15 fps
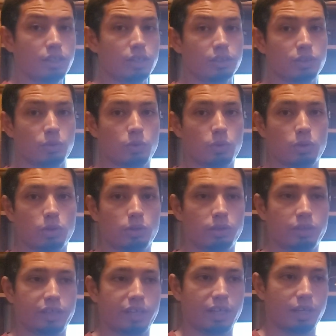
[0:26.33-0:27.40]
the
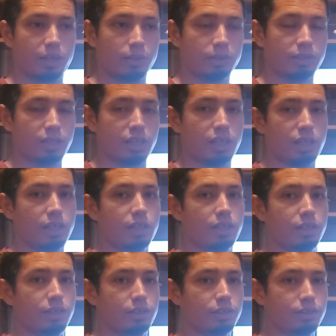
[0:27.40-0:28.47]
world now,
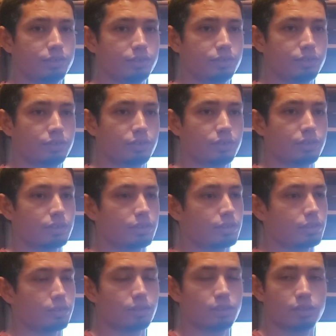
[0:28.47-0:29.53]
and
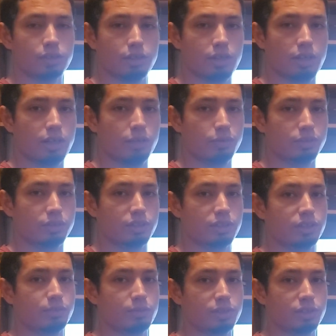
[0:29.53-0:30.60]
yeah,
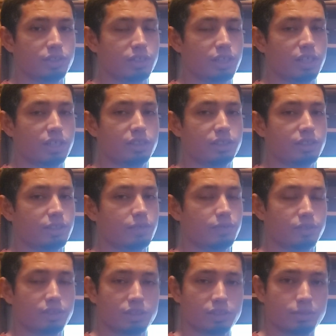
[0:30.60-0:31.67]
everything's been changed.
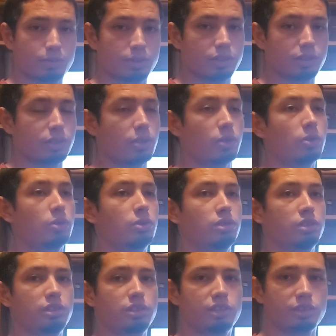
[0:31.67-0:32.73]
Everything's been
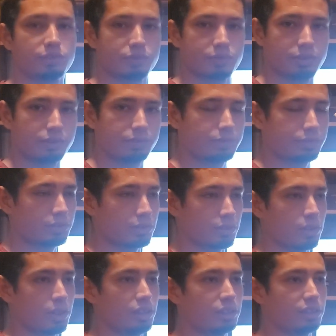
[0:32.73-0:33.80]
totally different,
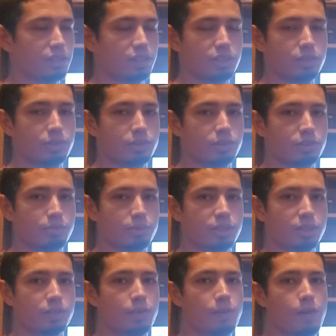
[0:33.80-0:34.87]
right, than it used to
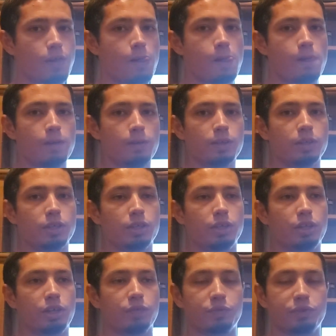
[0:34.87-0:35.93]
be
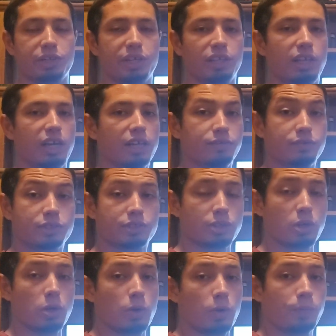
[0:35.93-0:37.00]
in everyday life.
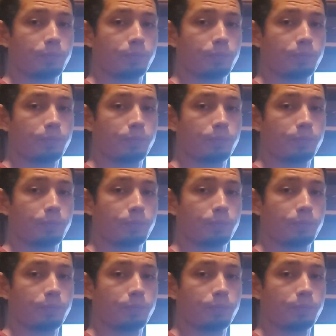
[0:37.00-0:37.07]
So,